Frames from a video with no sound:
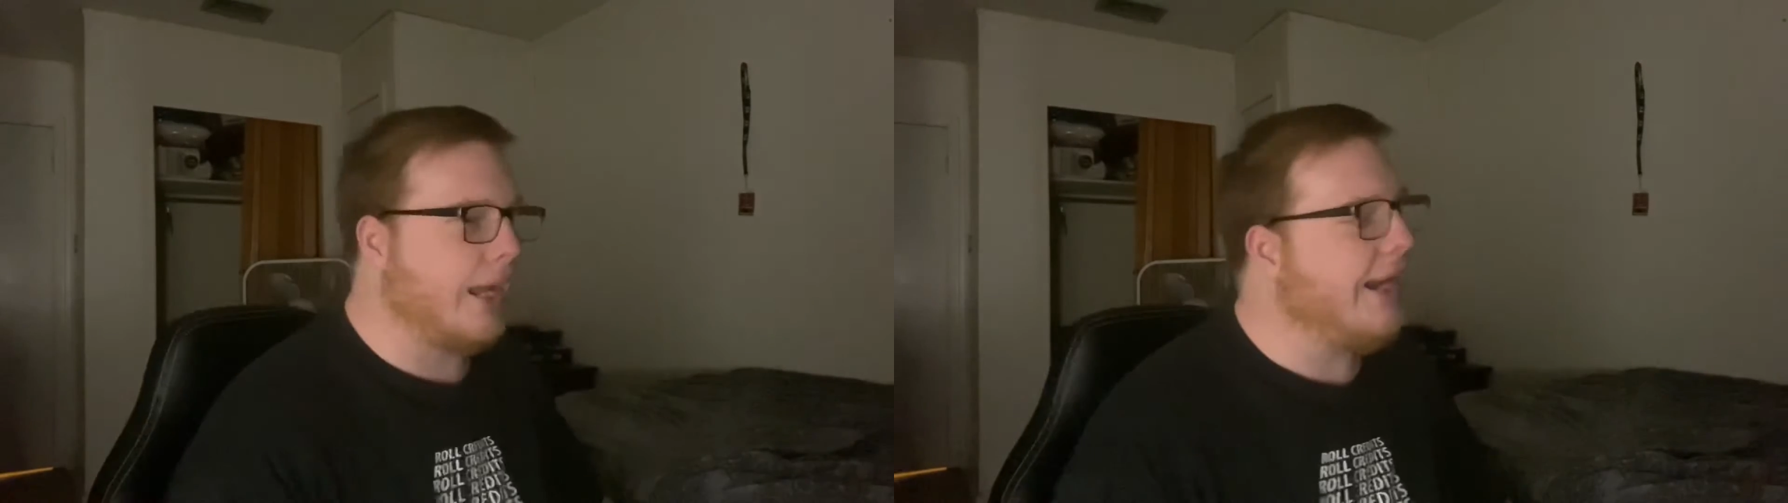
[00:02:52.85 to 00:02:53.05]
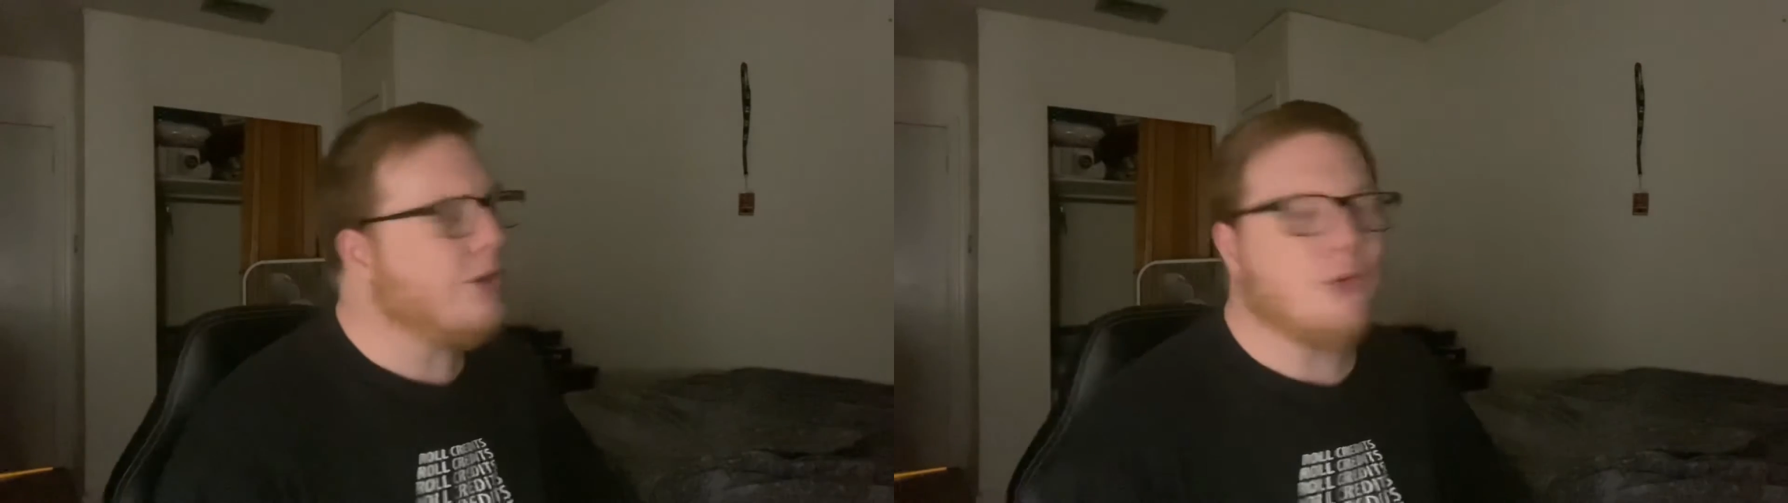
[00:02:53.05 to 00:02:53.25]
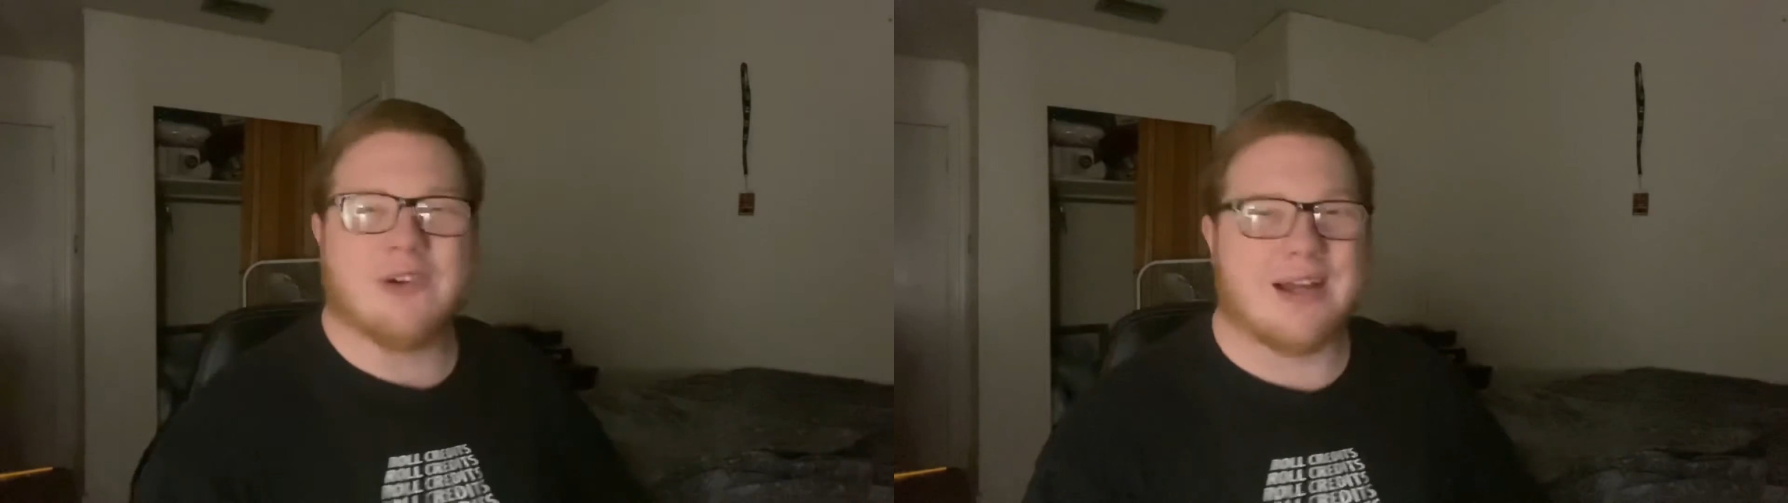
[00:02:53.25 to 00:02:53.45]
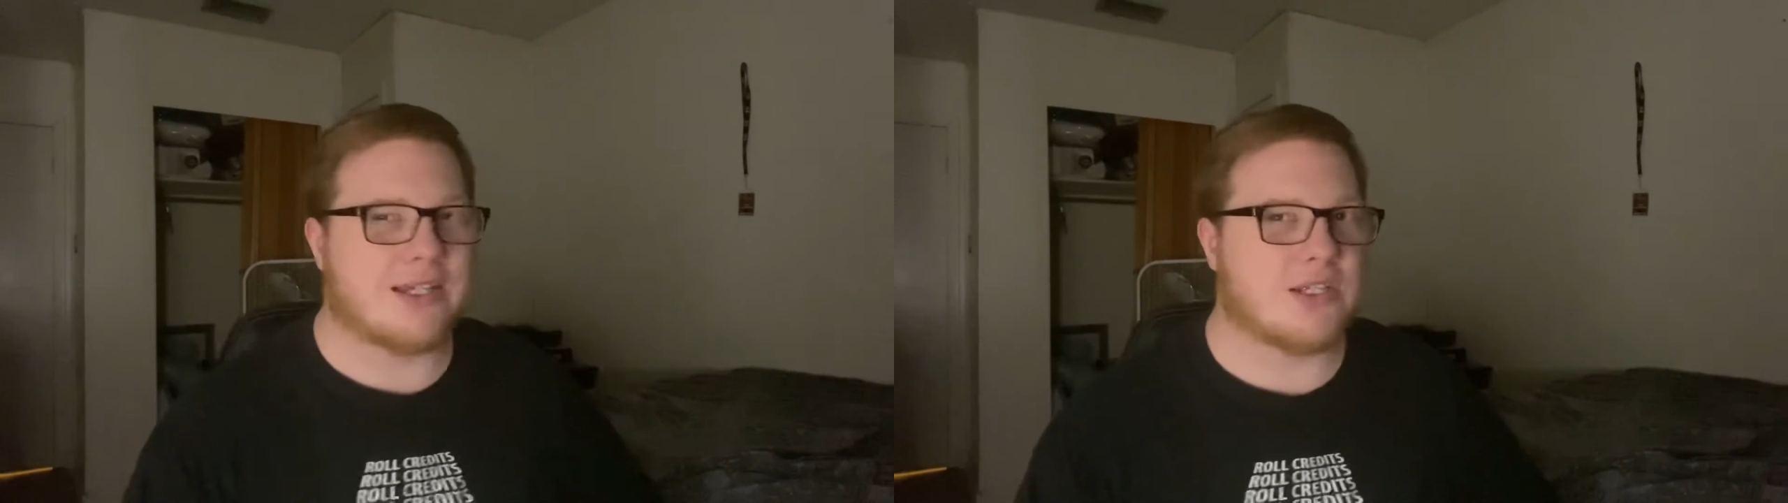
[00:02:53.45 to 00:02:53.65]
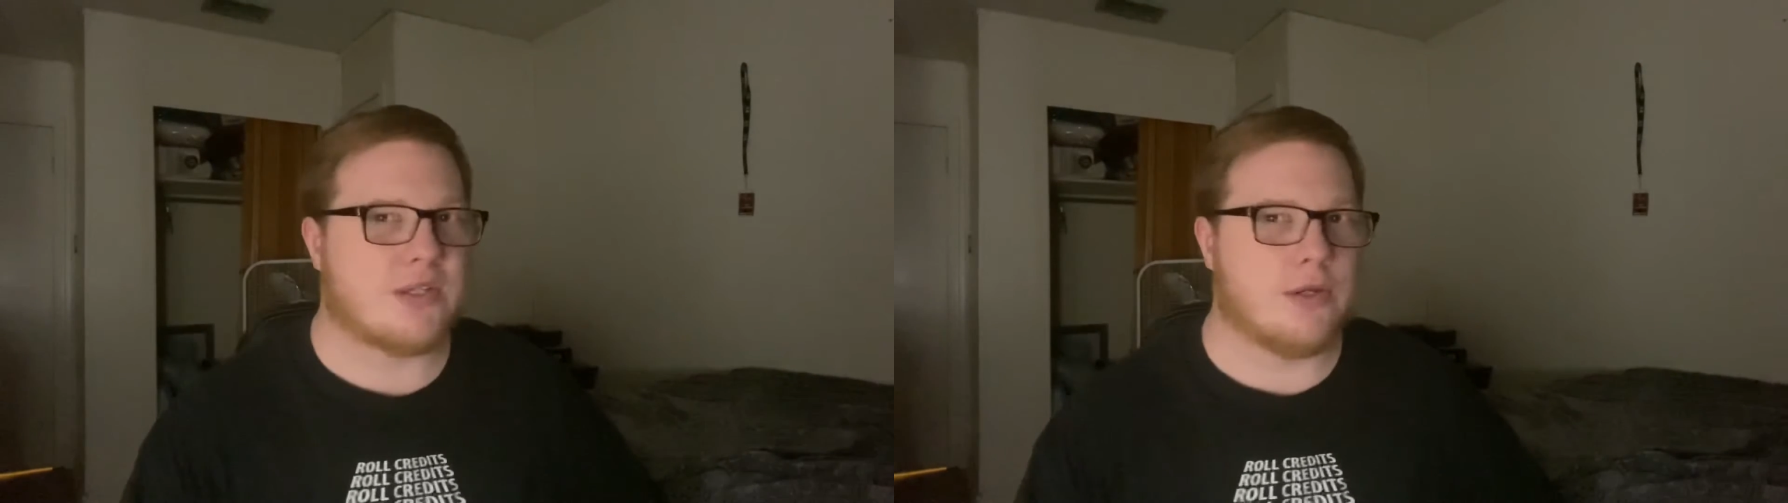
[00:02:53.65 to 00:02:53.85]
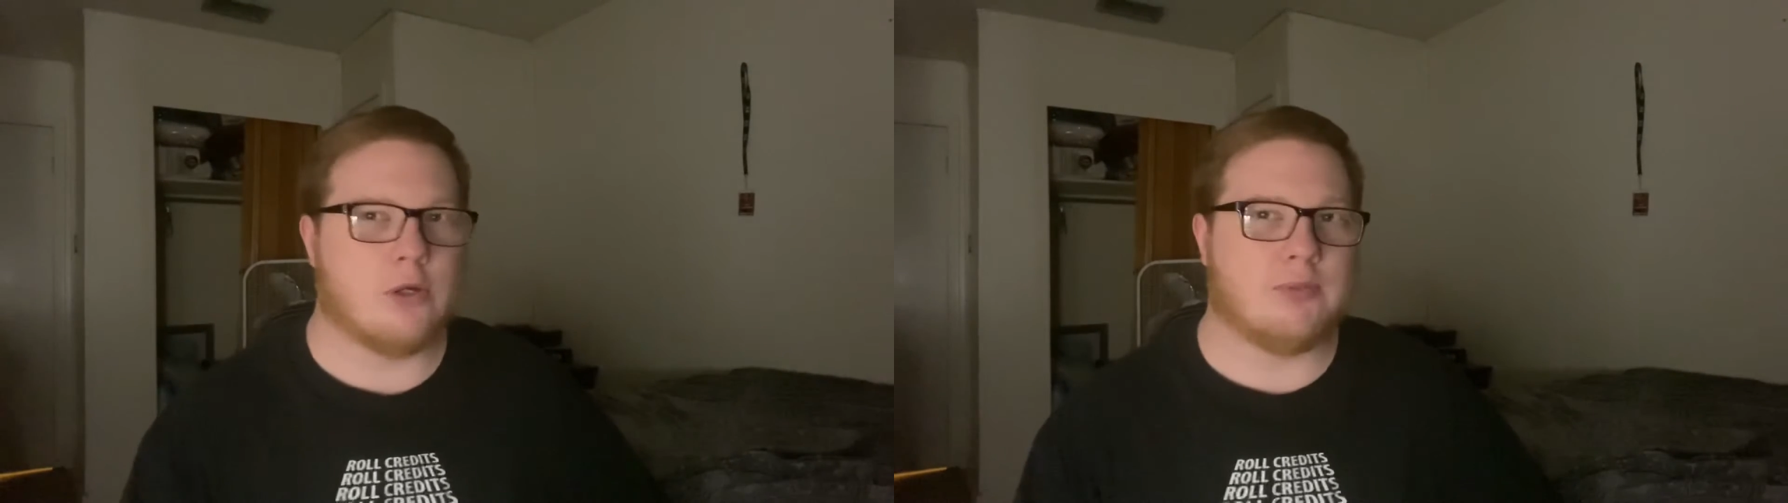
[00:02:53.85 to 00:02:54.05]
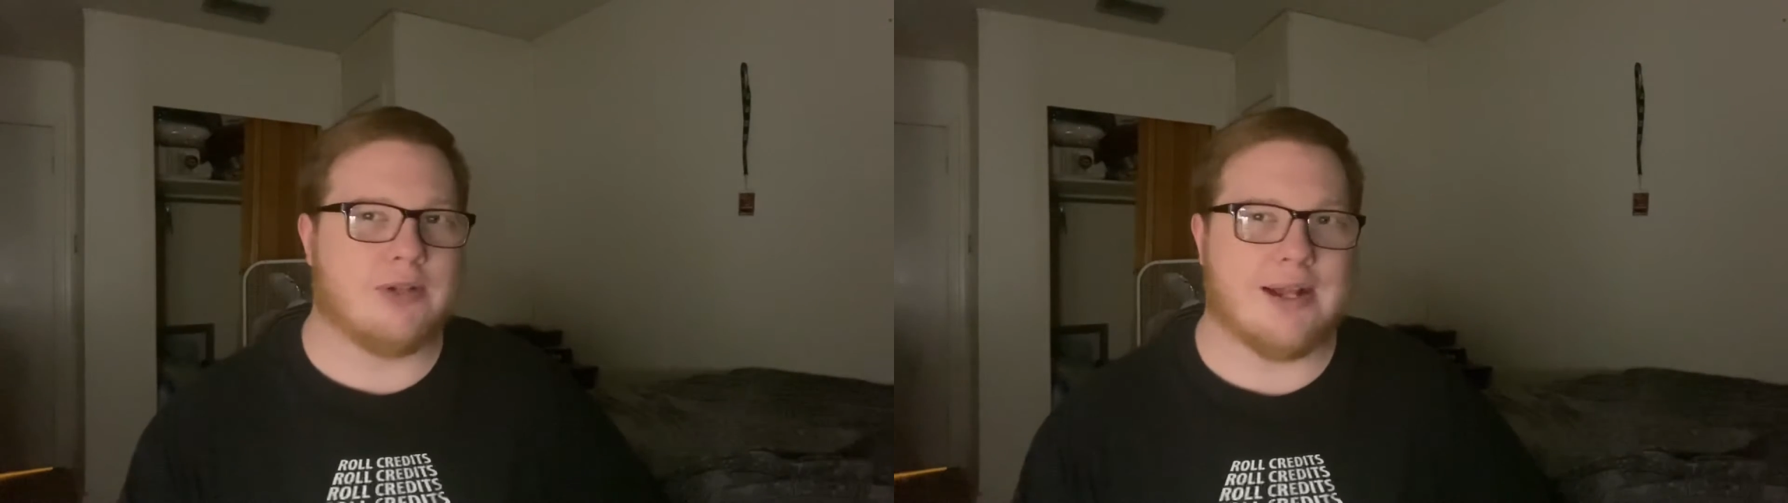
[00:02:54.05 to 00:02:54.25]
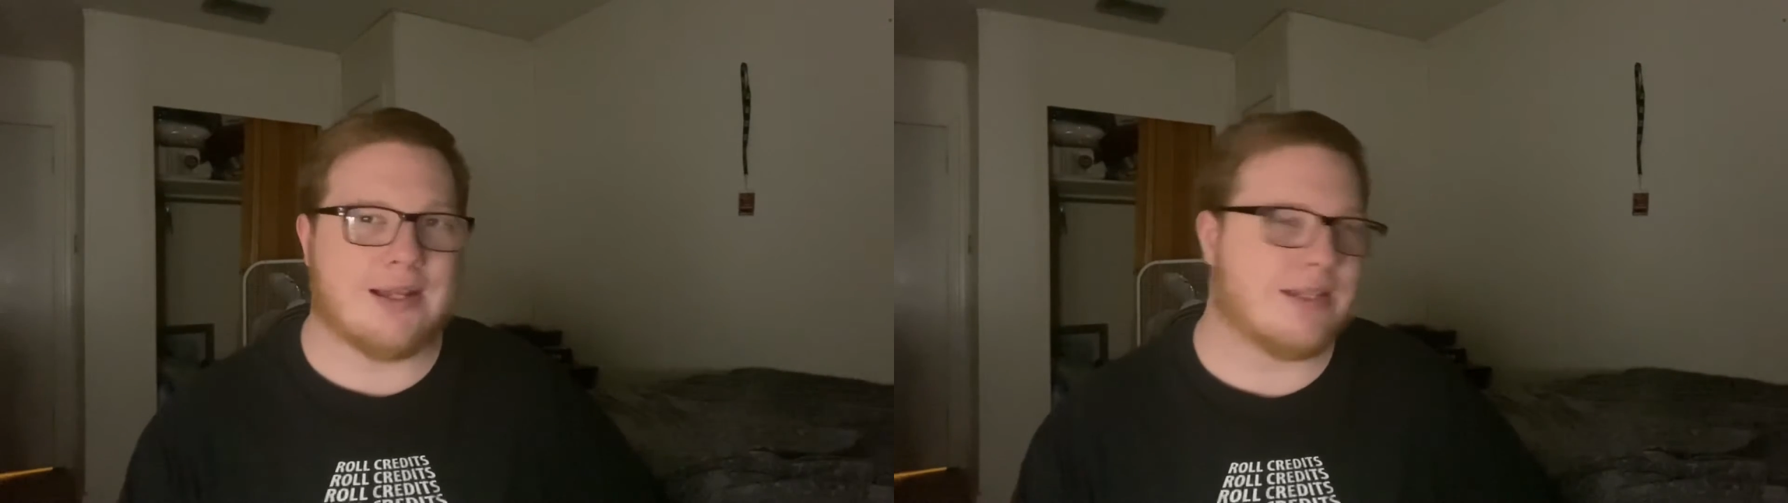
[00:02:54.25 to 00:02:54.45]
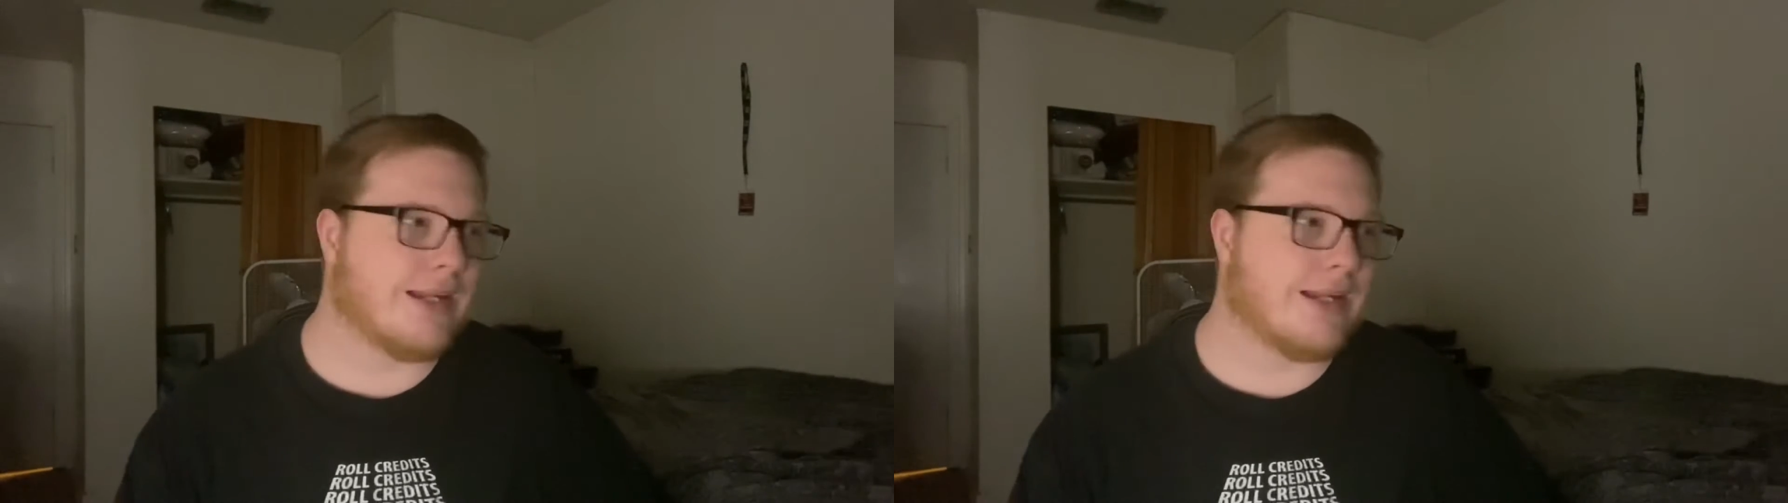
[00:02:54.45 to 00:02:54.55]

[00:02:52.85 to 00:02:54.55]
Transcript: I don't like snow planets.